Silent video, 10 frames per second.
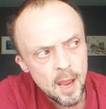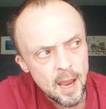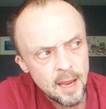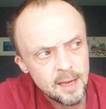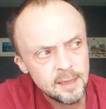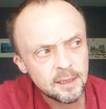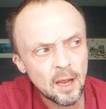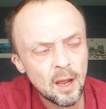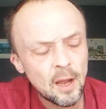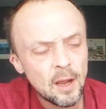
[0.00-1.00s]
he's
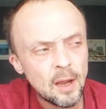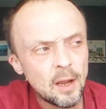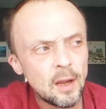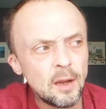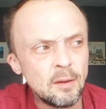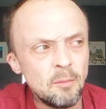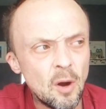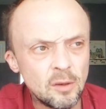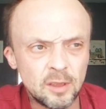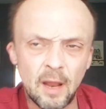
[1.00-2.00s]
uh,
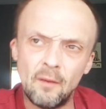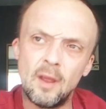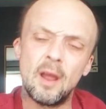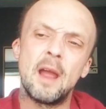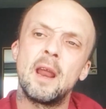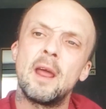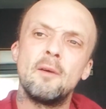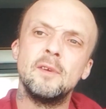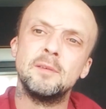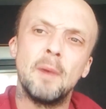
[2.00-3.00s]
Mark's down there hanging
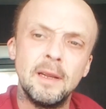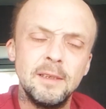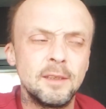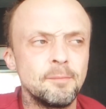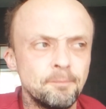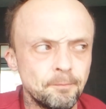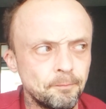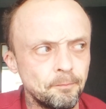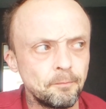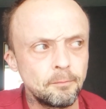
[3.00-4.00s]
out with his mates,
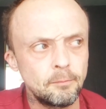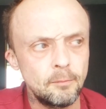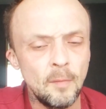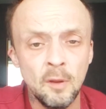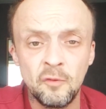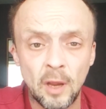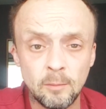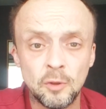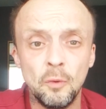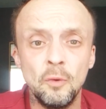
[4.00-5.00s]
and
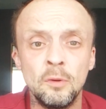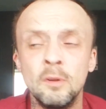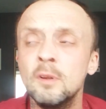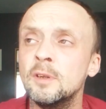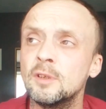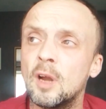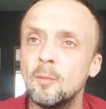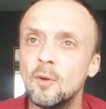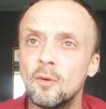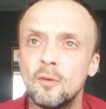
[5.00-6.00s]
James Corden has
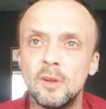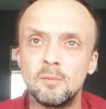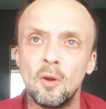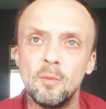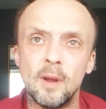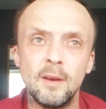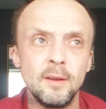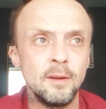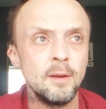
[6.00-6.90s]
come along on his moped.